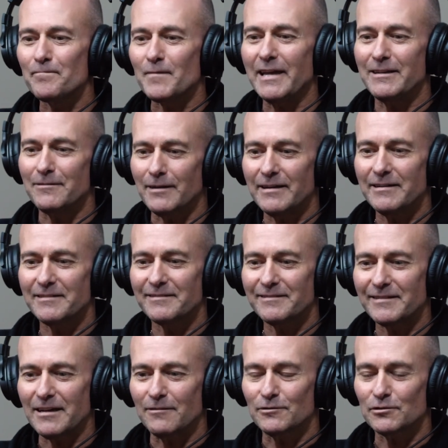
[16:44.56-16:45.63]
Anyway,
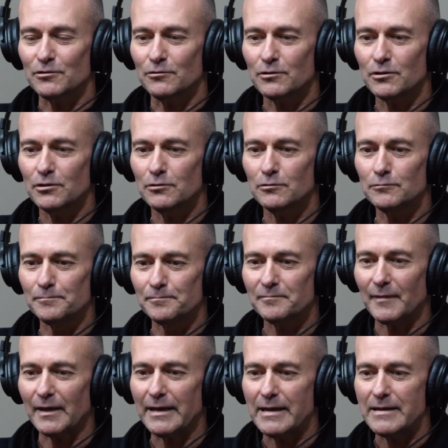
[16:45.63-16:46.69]
that was all cool.
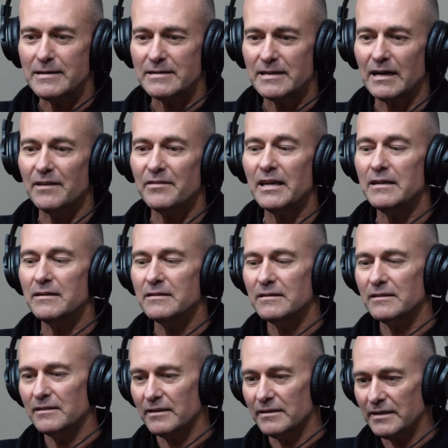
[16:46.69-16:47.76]
And
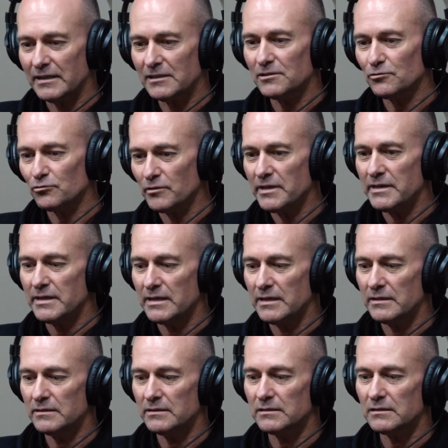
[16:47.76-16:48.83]
then the next 3
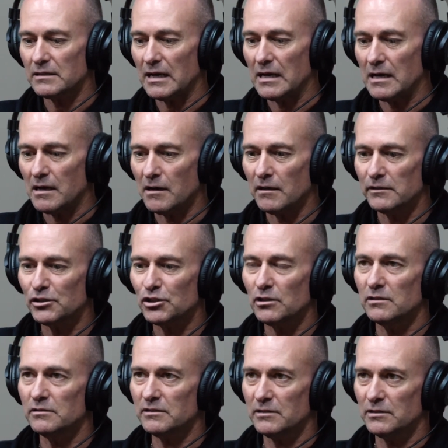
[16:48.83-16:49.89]
years, I
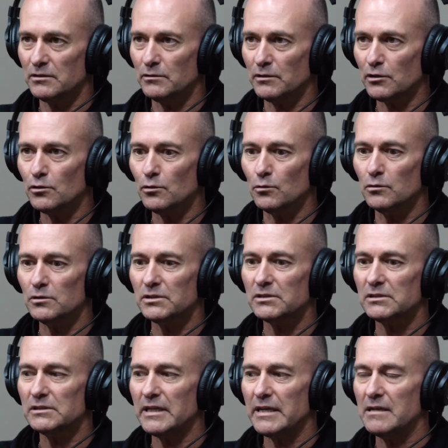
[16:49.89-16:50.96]
chose to do a
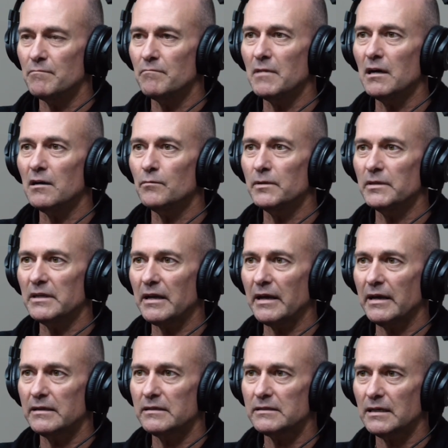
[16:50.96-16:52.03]
course in Melbourne
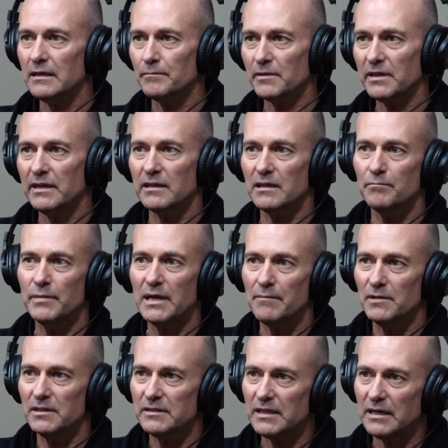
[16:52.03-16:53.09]
at Kangan
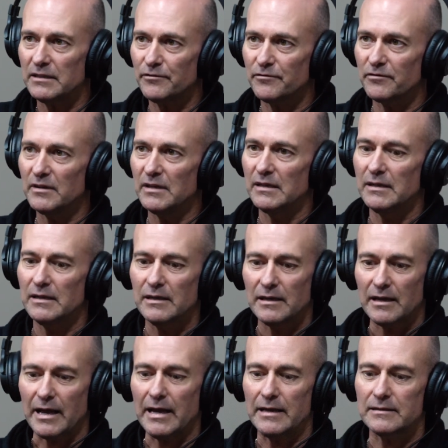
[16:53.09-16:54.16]
Batman TAFE
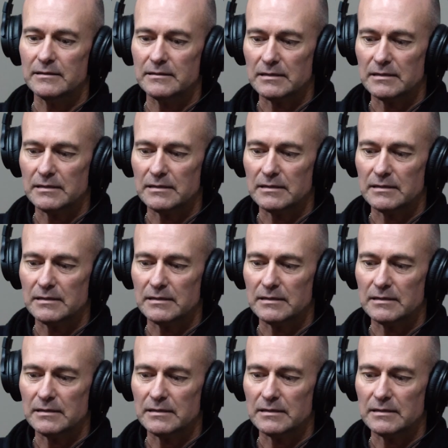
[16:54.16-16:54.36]
at